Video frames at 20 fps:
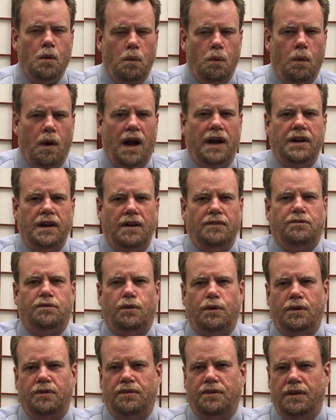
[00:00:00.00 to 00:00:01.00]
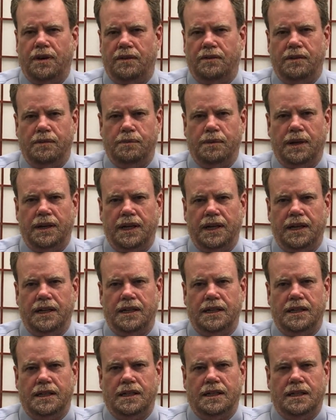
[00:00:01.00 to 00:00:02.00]
Why not 4 for everybody?
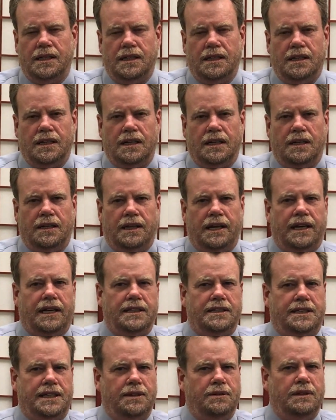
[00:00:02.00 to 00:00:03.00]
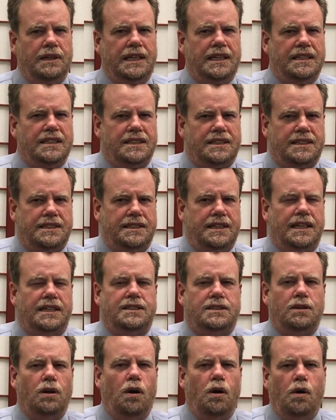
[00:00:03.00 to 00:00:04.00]
They continually
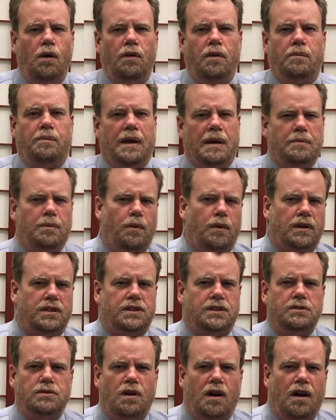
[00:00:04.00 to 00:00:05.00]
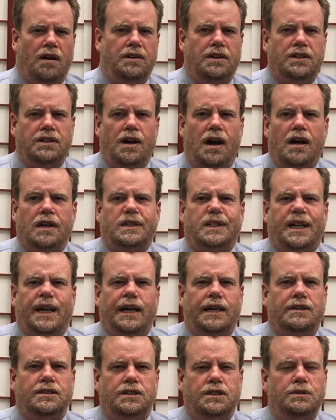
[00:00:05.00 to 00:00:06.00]
insist, oh, the paperwork's too hard, the docs
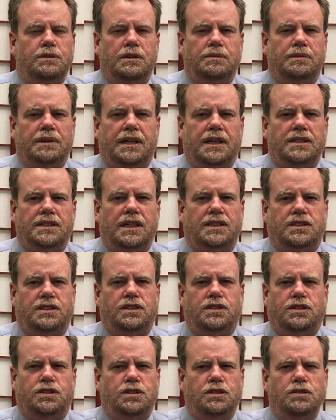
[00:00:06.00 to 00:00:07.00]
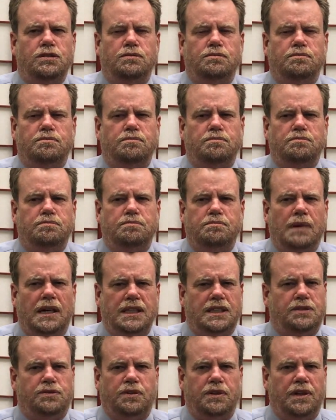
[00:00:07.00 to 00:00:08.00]
can't do it because that's just too
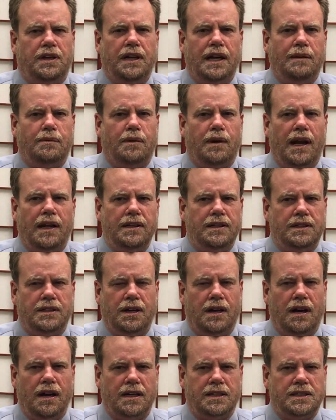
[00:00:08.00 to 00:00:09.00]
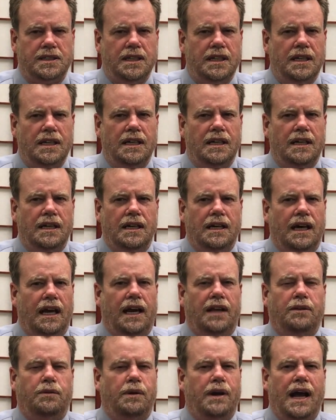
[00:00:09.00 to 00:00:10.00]
much for the neighbor island docs.
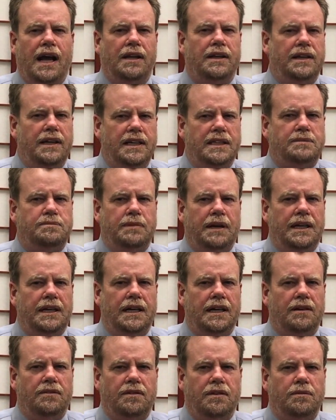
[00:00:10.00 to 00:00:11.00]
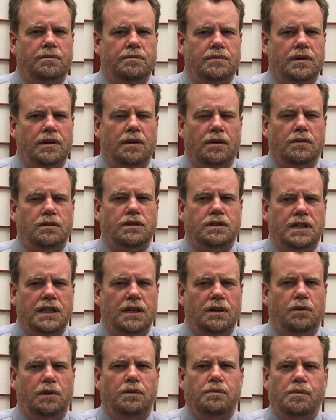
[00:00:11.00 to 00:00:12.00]
And the reality is many of them
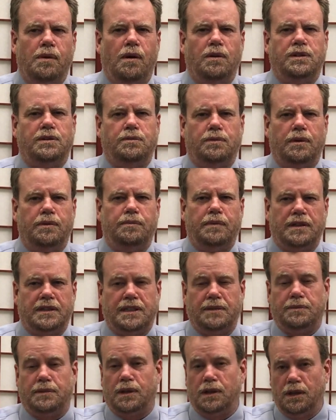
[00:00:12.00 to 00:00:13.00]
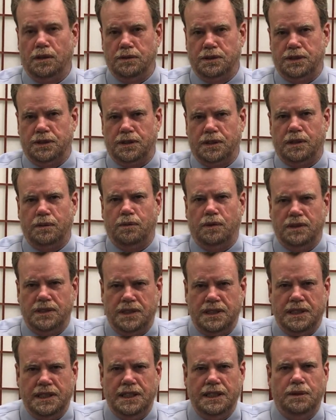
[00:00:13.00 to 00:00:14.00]
deal with multiple, except the closed circuit ones,
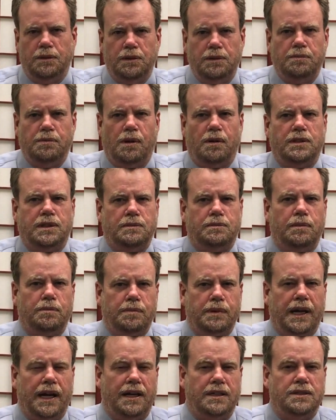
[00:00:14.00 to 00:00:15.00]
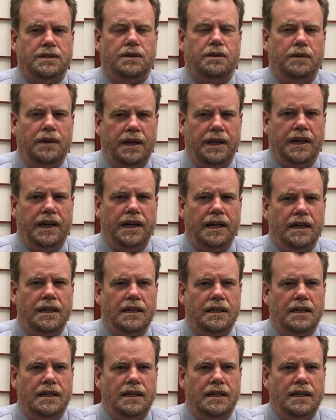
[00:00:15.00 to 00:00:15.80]
deal with multiple plans already.